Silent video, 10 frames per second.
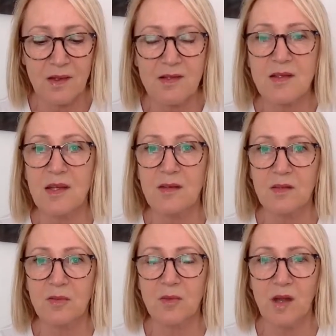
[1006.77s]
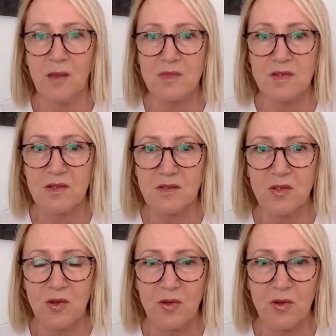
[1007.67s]
his kingdom comes
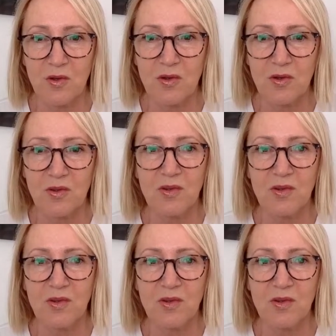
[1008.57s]
to earth,